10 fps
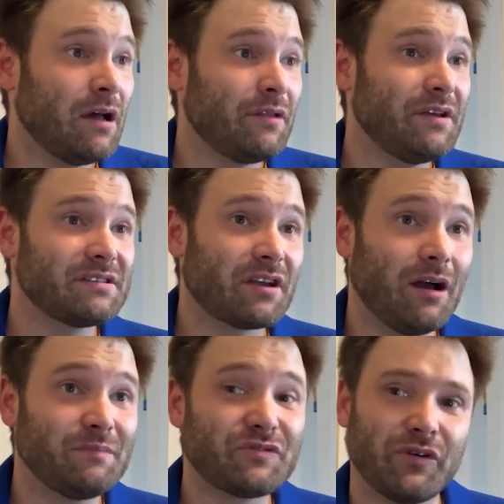This
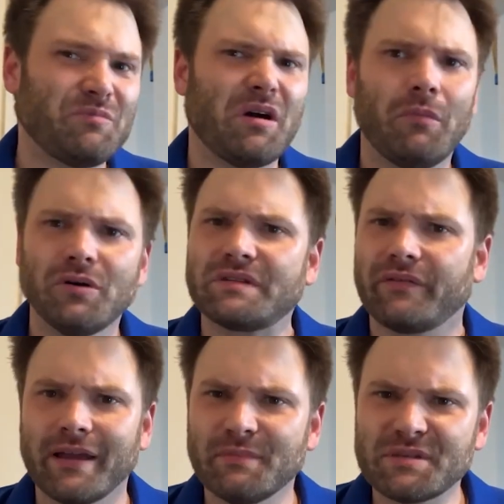comes from the most
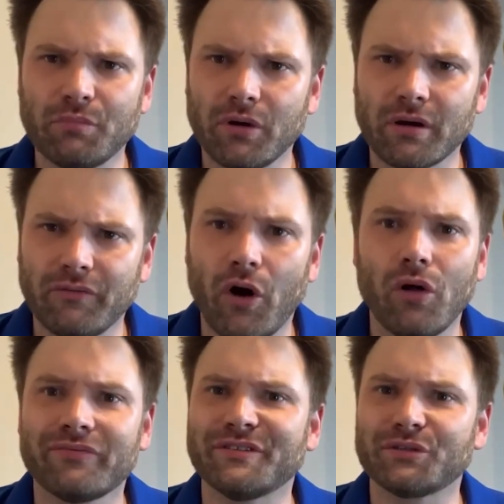famous book of all
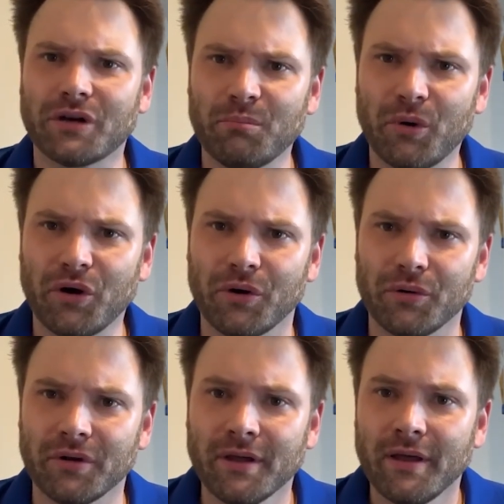for trombone,